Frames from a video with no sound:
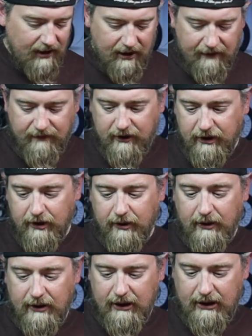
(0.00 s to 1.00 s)
If you
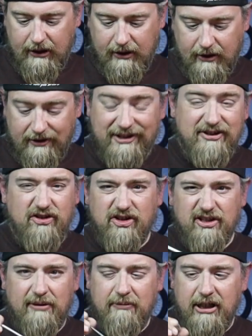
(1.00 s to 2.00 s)
do, this is
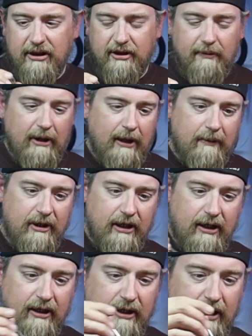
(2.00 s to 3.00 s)
just a meat
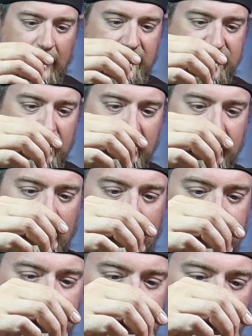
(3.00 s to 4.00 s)
thermometer. I'm just going to
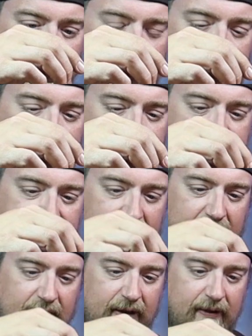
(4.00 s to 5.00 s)
drop this right in the
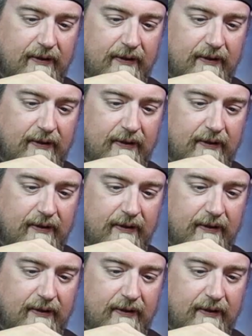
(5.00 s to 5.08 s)
center.